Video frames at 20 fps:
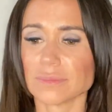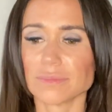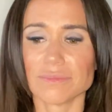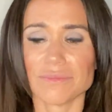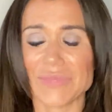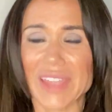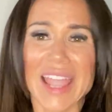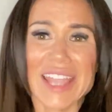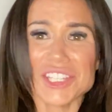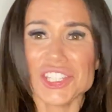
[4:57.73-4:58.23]

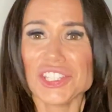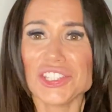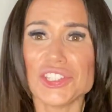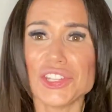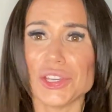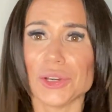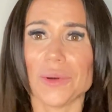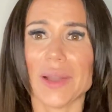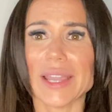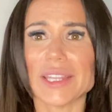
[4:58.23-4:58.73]
I just
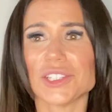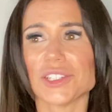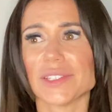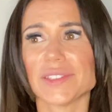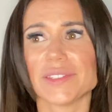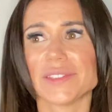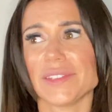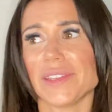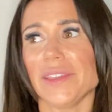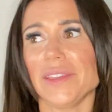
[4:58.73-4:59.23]
knew.
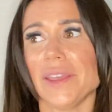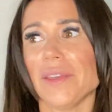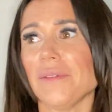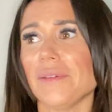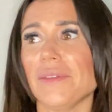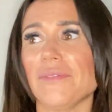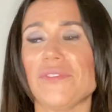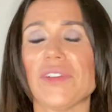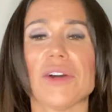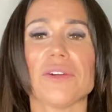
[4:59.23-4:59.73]

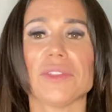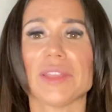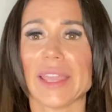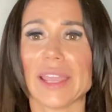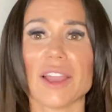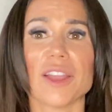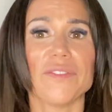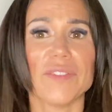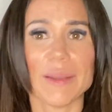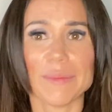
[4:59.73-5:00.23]
It felt like
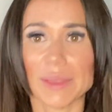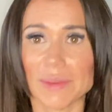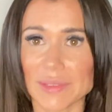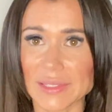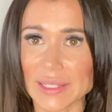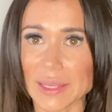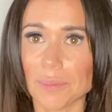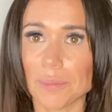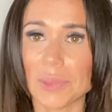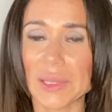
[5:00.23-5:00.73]
our family was
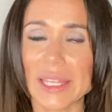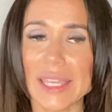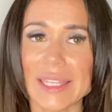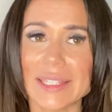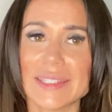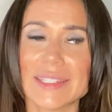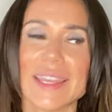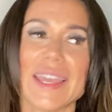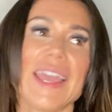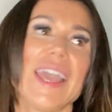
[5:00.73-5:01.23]

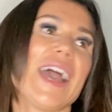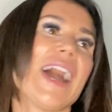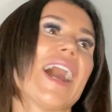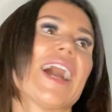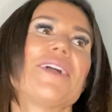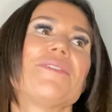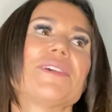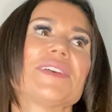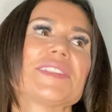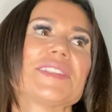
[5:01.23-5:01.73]
complete.
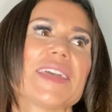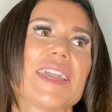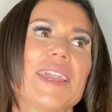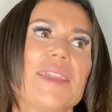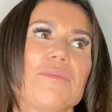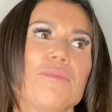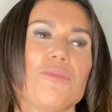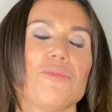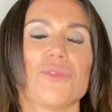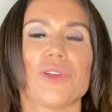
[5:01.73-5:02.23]
I will
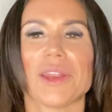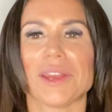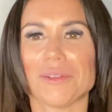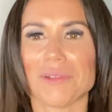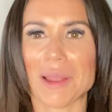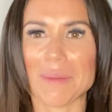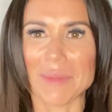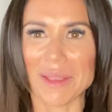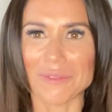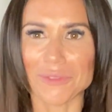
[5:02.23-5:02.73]
say right
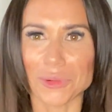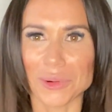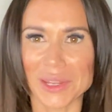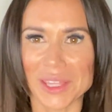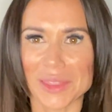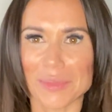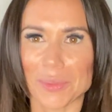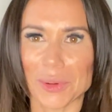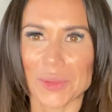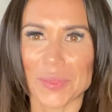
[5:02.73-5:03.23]
around my
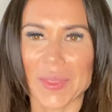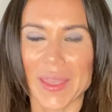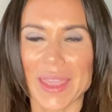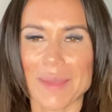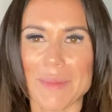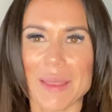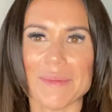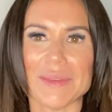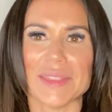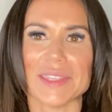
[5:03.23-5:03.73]
40th birthday,
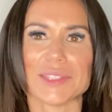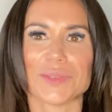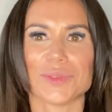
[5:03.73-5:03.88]
maybe this was